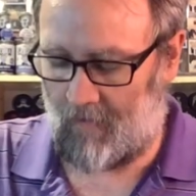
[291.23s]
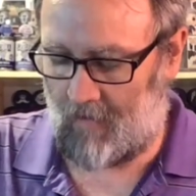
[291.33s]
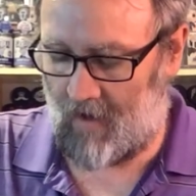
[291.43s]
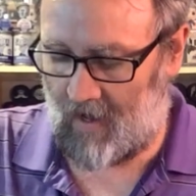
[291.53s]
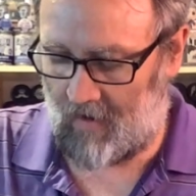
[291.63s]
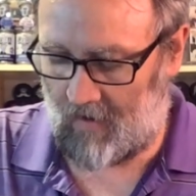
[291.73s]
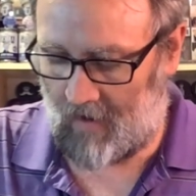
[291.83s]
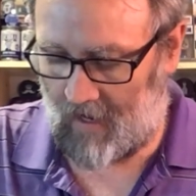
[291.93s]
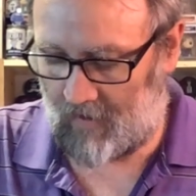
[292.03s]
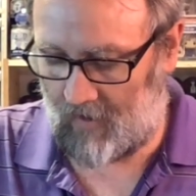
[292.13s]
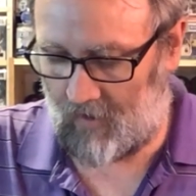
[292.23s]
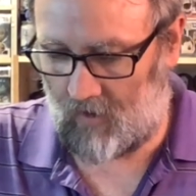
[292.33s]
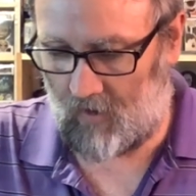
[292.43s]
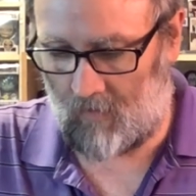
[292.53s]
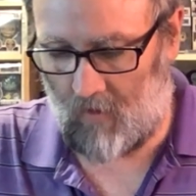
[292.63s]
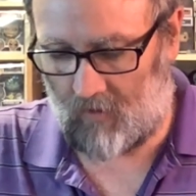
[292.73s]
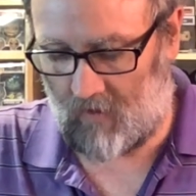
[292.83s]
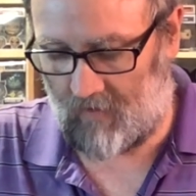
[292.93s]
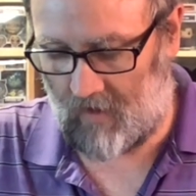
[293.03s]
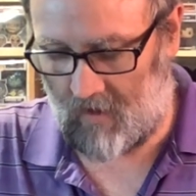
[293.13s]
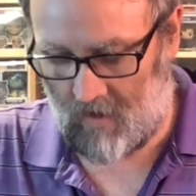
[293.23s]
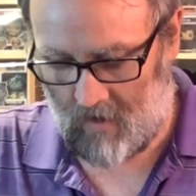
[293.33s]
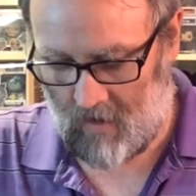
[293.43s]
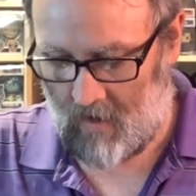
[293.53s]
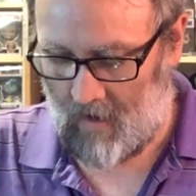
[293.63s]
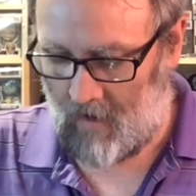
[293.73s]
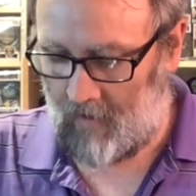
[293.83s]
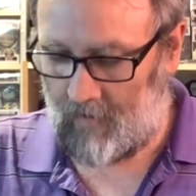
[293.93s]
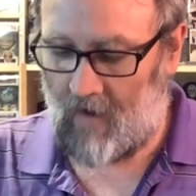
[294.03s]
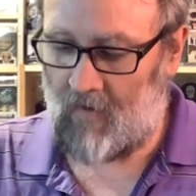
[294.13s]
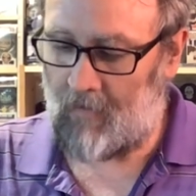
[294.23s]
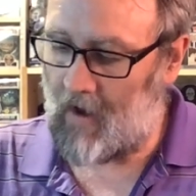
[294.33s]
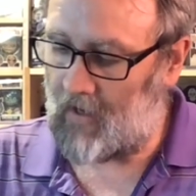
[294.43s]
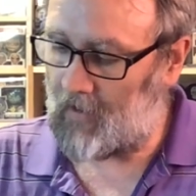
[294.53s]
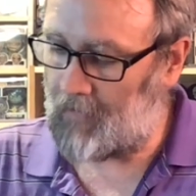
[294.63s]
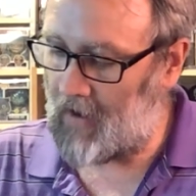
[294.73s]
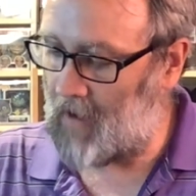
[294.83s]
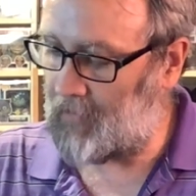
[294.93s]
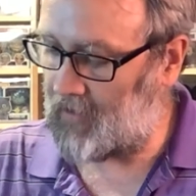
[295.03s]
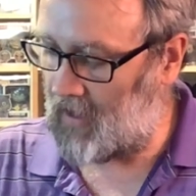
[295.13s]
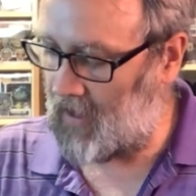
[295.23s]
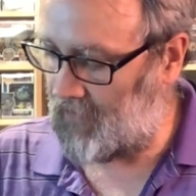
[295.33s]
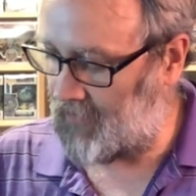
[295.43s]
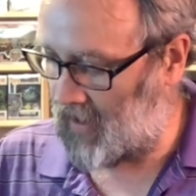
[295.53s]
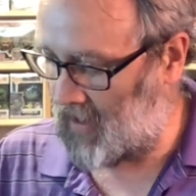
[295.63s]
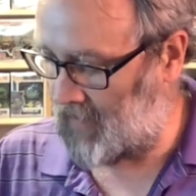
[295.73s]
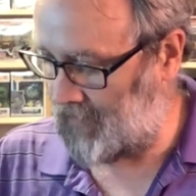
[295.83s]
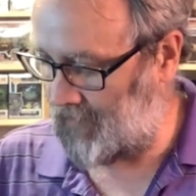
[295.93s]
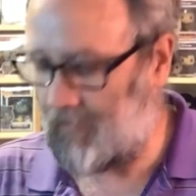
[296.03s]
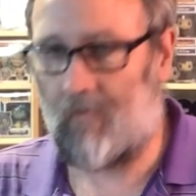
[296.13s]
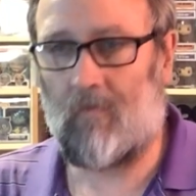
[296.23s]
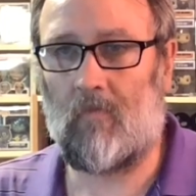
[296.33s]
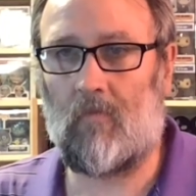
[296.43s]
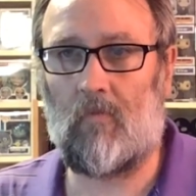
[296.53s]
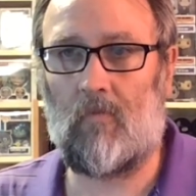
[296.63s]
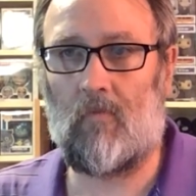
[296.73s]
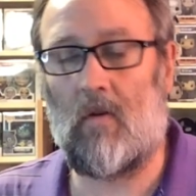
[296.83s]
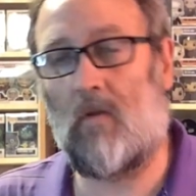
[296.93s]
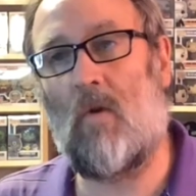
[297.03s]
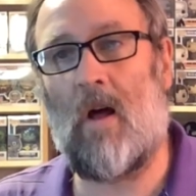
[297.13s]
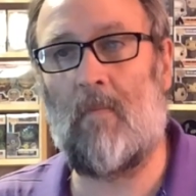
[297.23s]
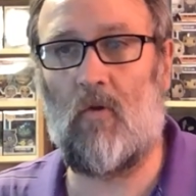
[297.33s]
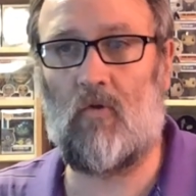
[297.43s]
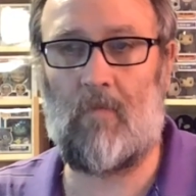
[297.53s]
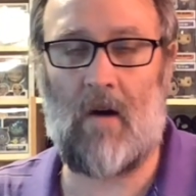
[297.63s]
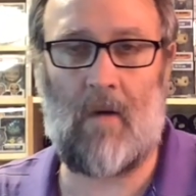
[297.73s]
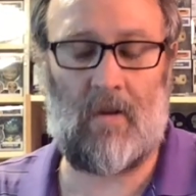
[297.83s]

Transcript: But like I said too, most of the $7 a pop stuff is what I mostly pop my